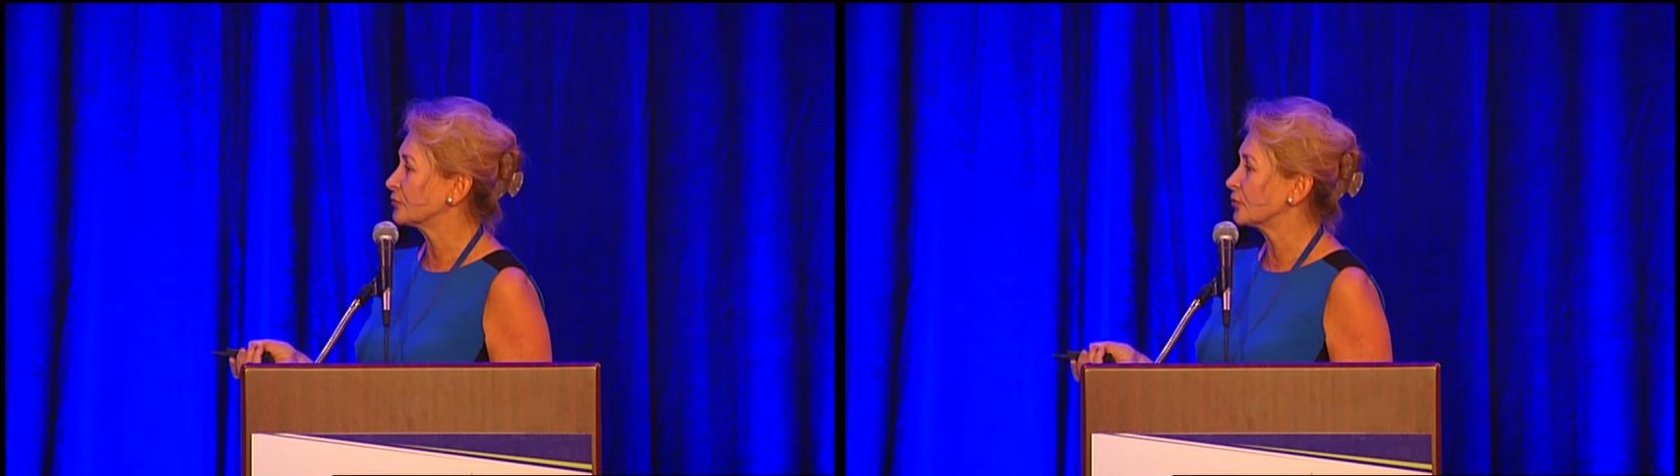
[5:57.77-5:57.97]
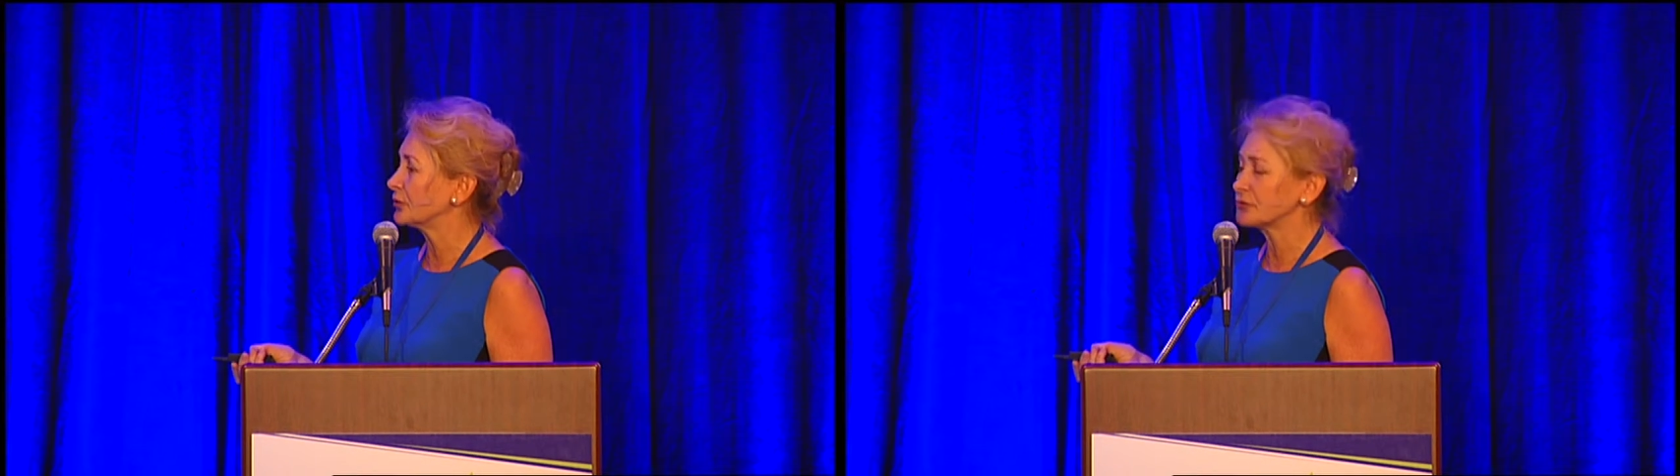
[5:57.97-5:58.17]

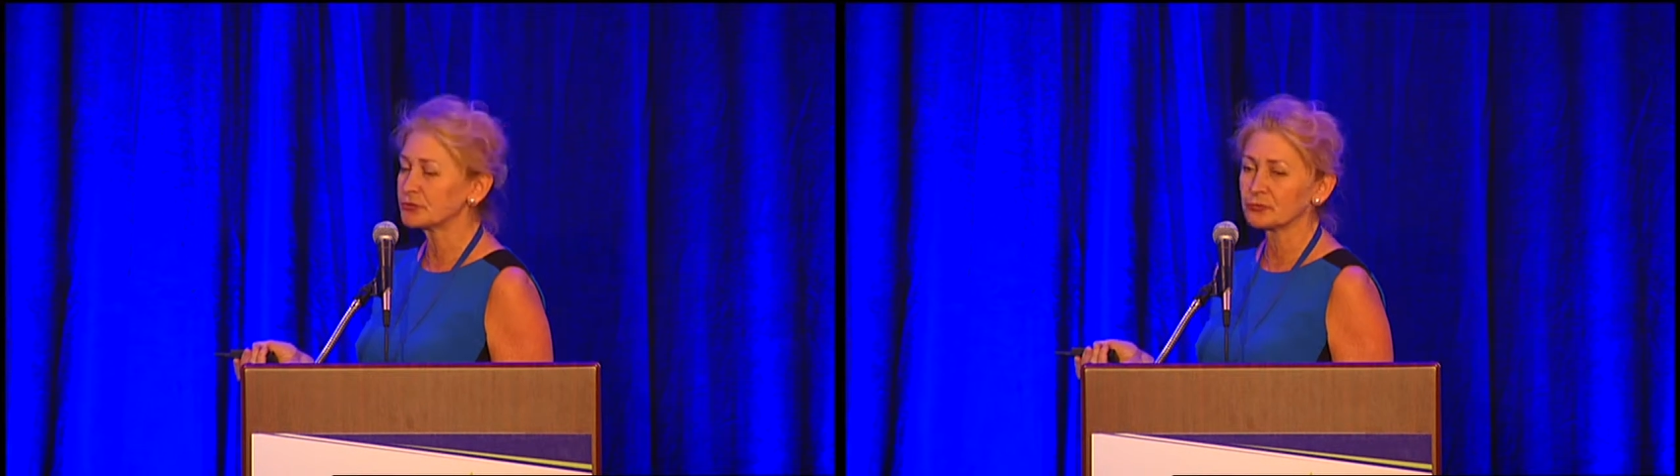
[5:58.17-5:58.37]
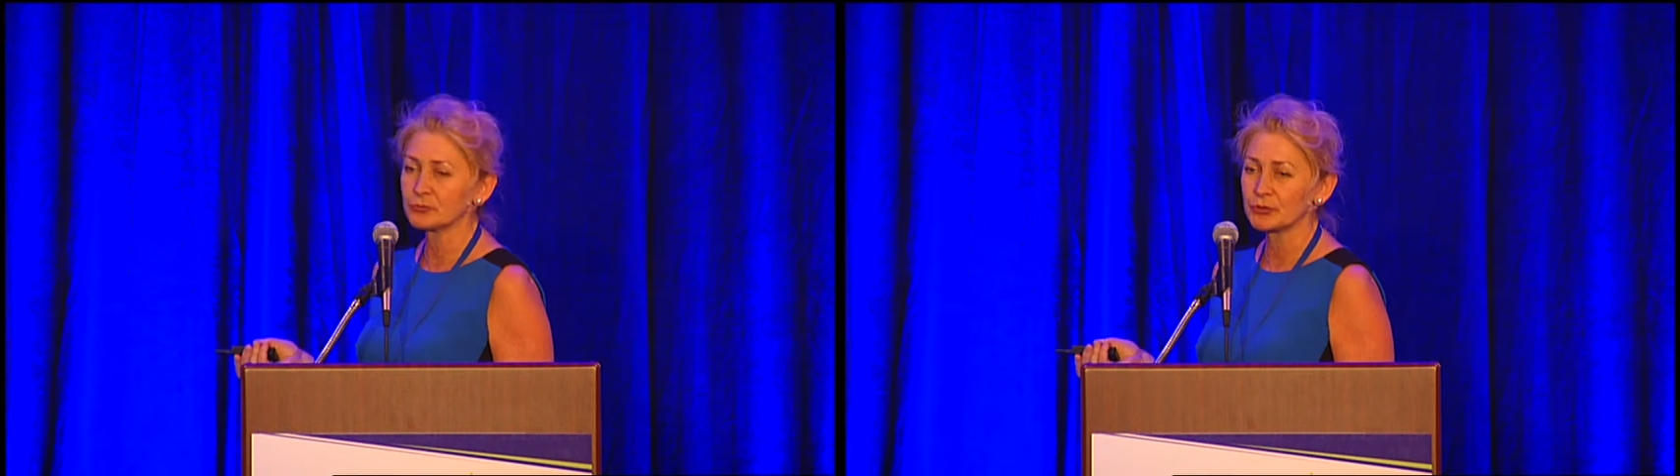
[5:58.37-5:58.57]

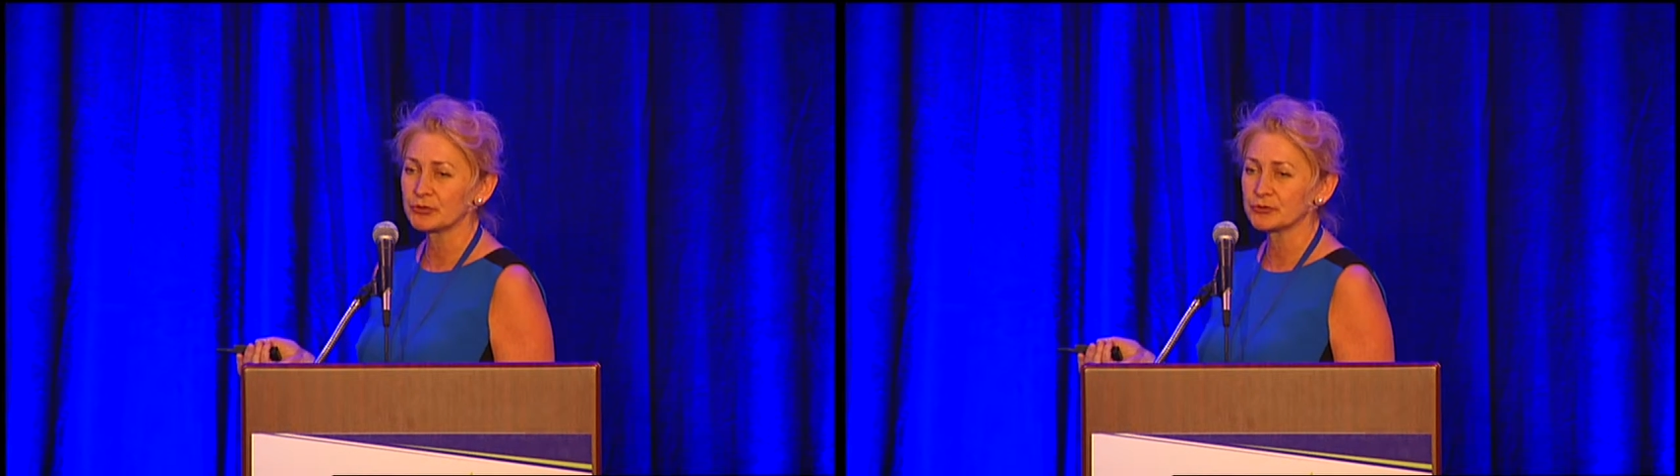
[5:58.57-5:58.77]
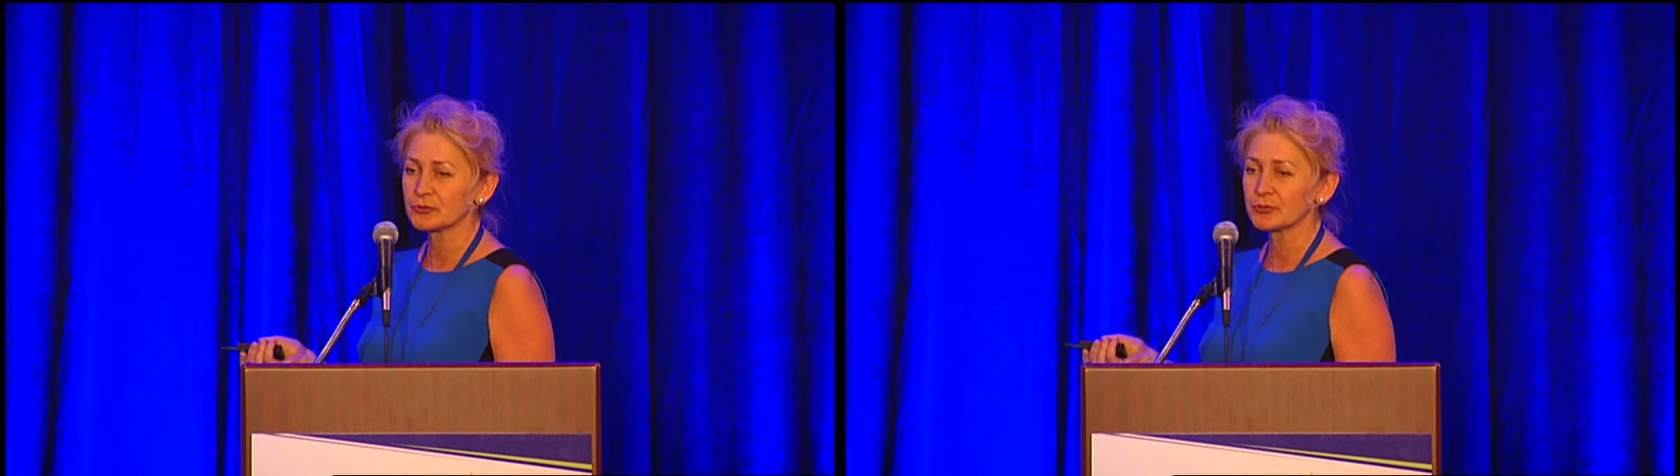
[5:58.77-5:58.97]

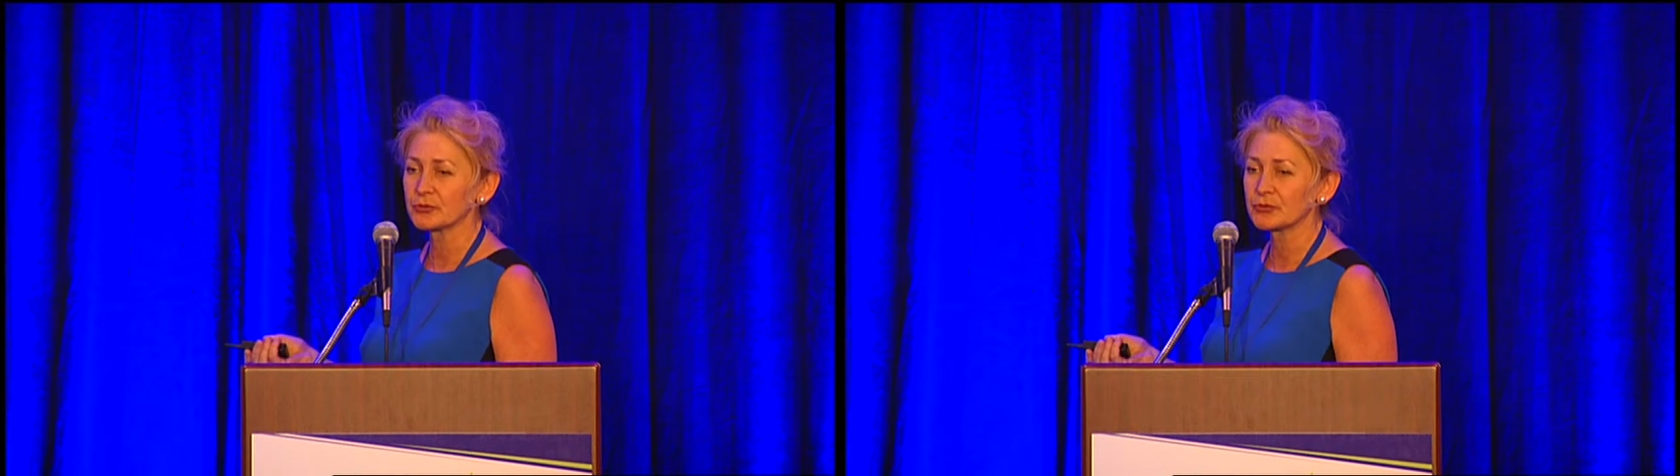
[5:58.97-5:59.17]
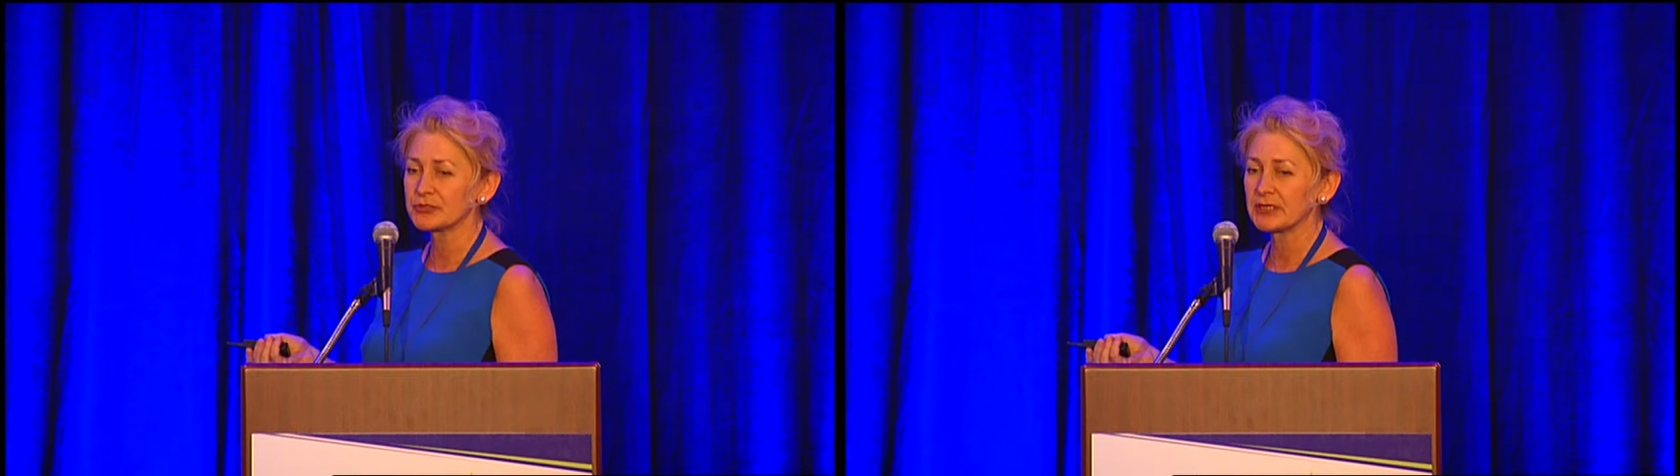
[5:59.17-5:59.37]
monitor
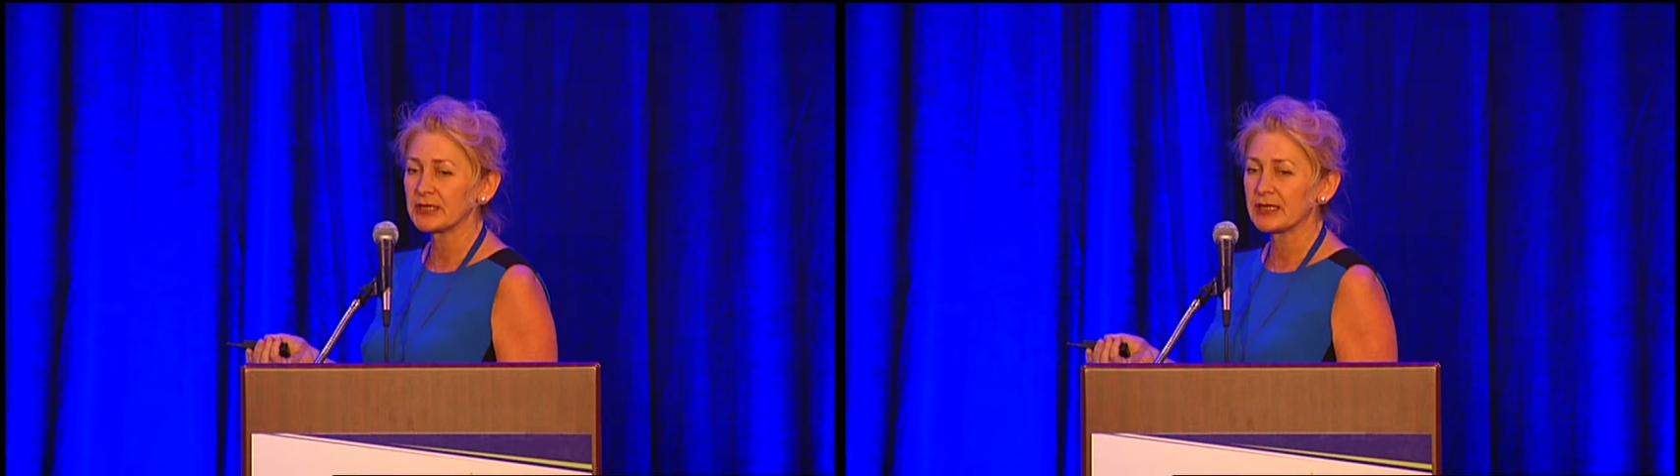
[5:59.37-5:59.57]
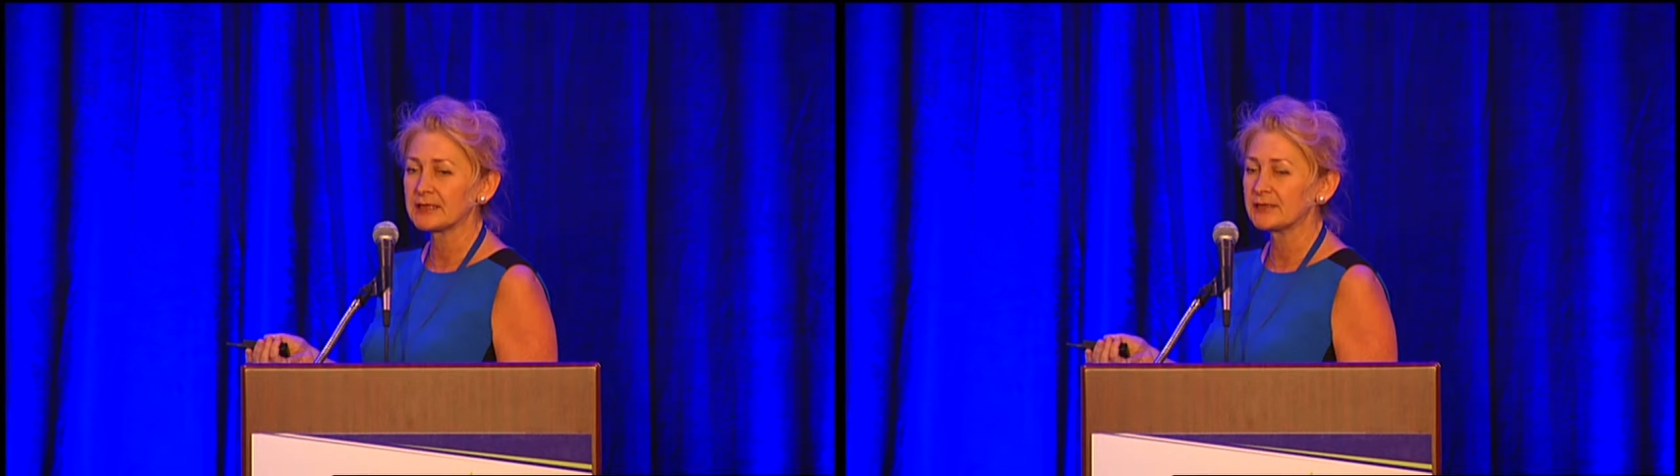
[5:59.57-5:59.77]
because they
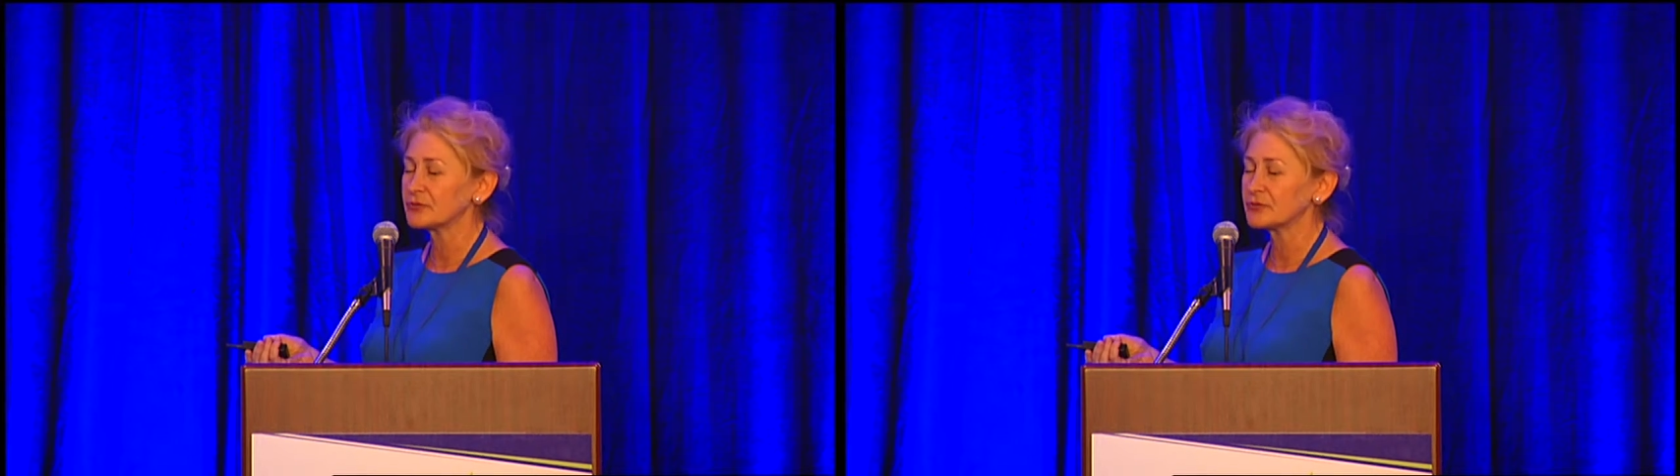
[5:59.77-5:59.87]
had